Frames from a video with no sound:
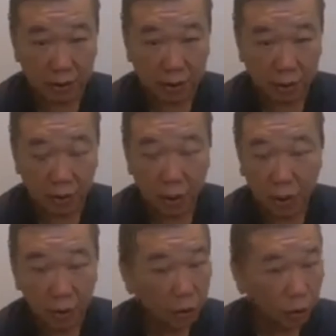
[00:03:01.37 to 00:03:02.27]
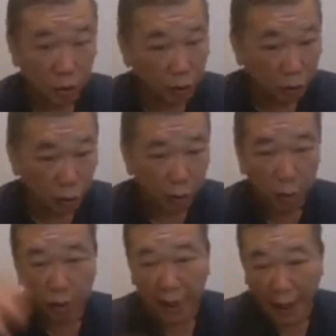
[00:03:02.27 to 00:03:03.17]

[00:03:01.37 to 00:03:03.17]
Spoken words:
no, you don't go and